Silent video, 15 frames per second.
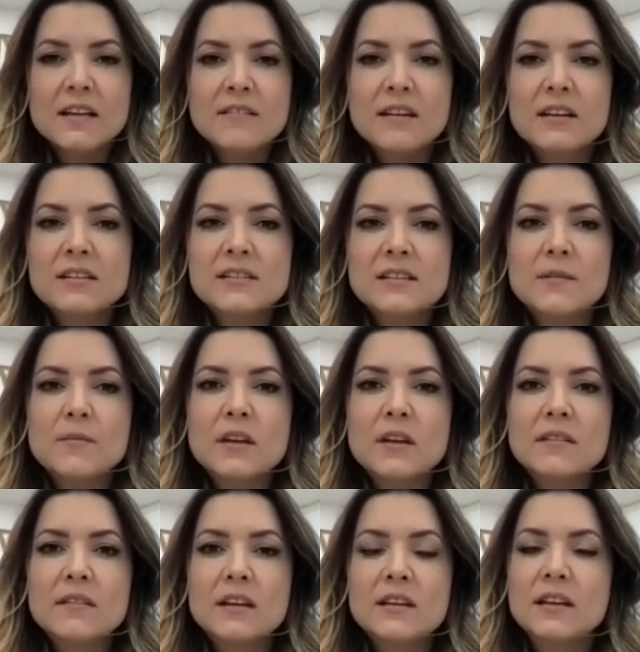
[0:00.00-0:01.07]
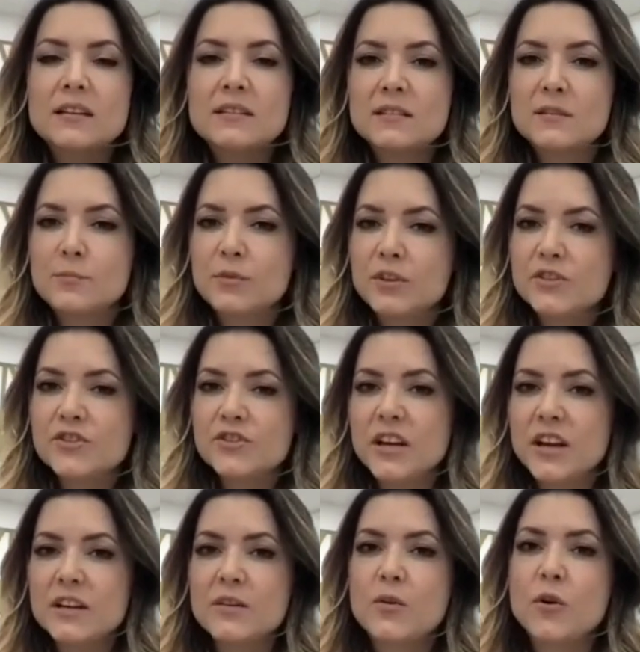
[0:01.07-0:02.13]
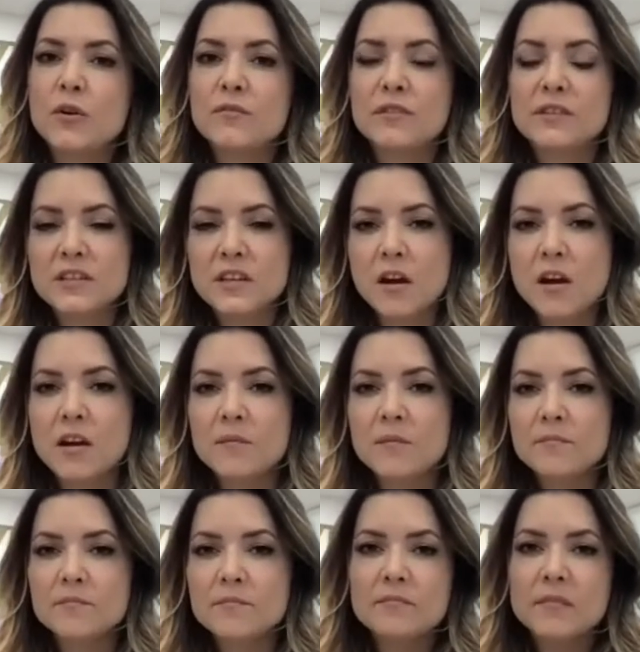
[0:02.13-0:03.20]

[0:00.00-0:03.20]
That is something that gets depreciated over time.